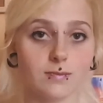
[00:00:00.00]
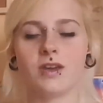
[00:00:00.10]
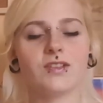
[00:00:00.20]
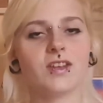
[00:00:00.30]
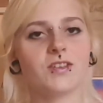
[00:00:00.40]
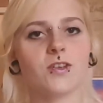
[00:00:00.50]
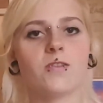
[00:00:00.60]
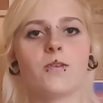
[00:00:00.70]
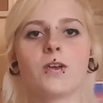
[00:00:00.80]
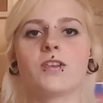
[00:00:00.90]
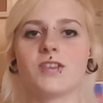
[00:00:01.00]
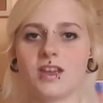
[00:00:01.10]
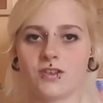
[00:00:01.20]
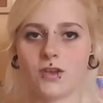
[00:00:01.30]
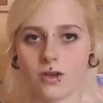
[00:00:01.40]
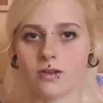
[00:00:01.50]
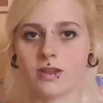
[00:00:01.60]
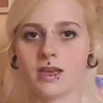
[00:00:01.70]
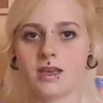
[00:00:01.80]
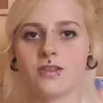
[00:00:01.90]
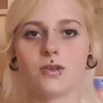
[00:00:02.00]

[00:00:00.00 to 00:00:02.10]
Because they're so focused internally,